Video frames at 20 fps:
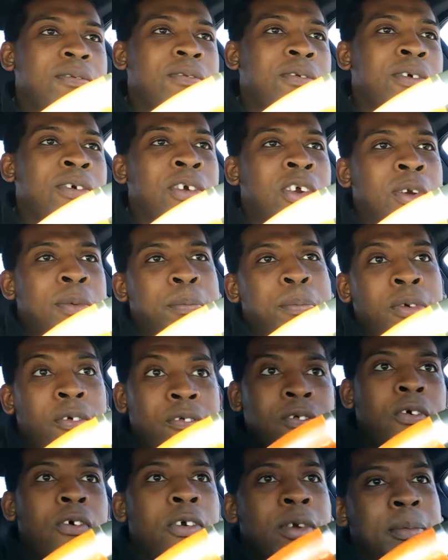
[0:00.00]
for
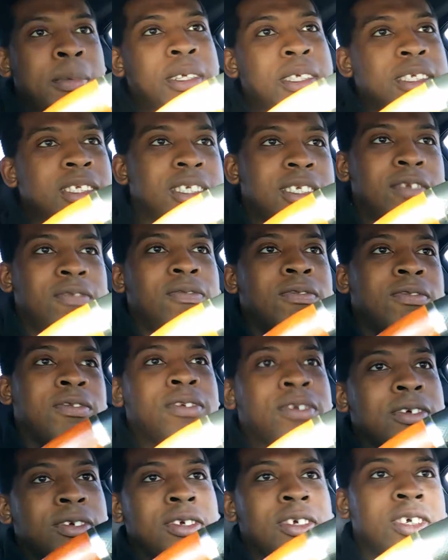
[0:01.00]
performance,
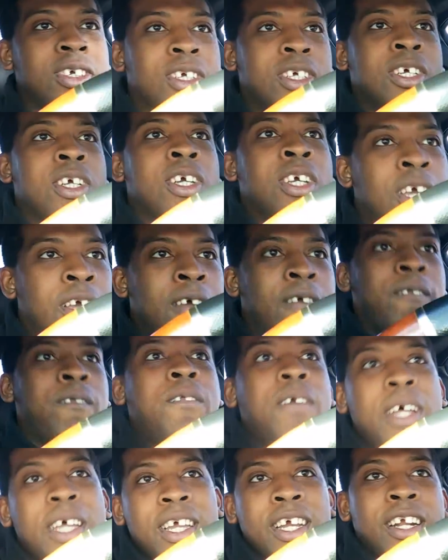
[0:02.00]
for
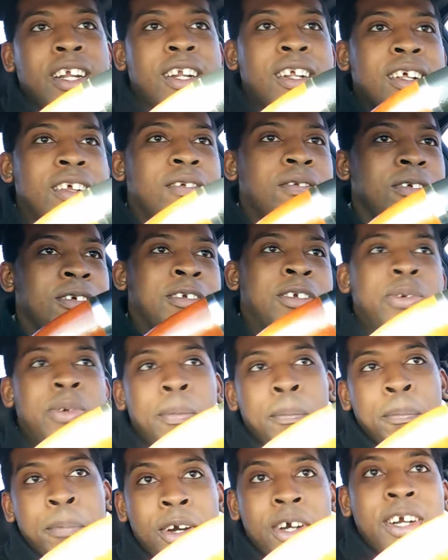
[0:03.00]
fun, for
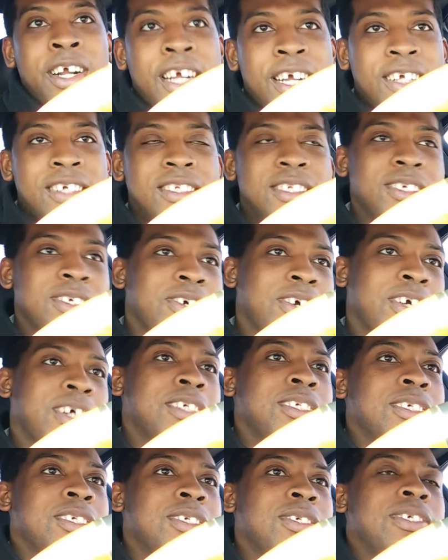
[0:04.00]
doing burnouts
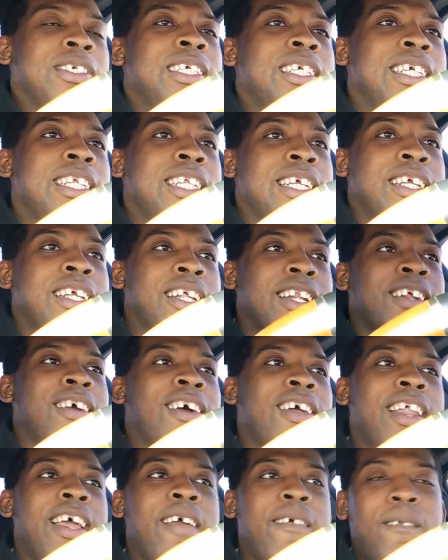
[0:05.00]
across the street and
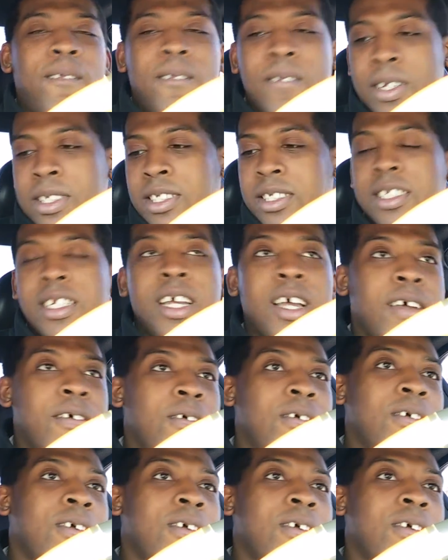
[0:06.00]
all that fun stuff.